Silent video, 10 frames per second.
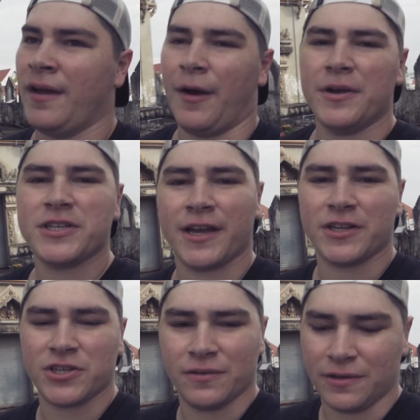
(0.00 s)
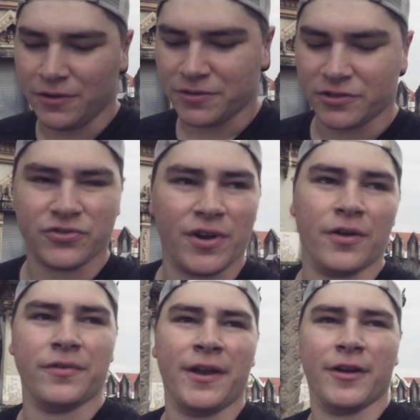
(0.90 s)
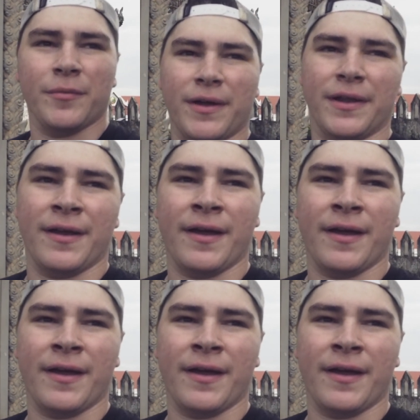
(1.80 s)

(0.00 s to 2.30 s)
I wish I could use the drone here, but